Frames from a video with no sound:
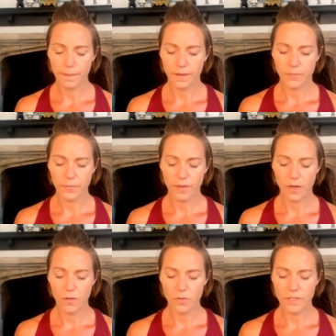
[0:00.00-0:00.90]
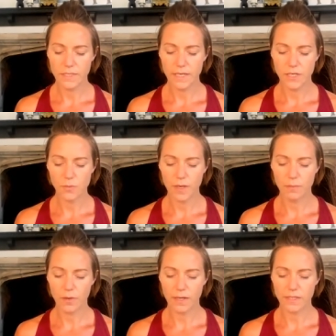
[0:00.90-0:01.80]
I always teach
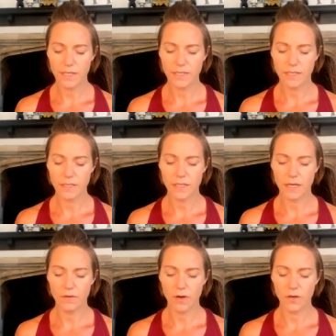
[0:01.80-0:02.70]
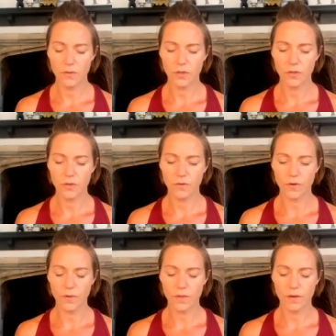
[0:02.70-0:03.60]
people how to listen to their own
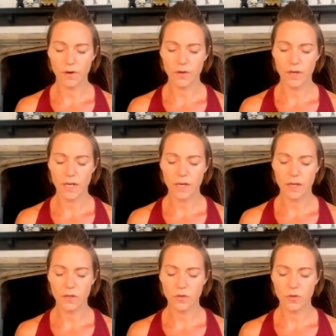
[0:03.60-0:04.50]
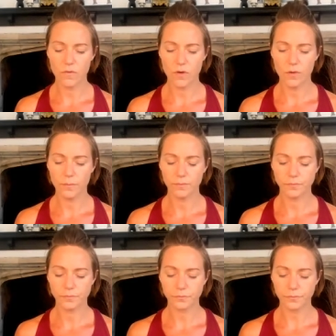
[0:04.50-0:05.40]
guru, their own inner guru.
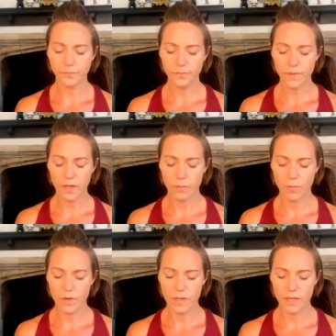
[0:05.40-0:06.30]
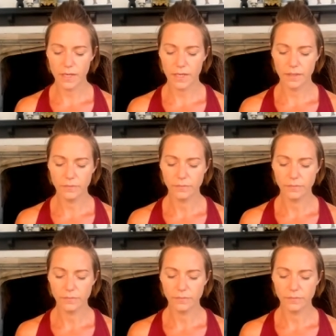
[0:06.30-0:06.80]
Breathing in.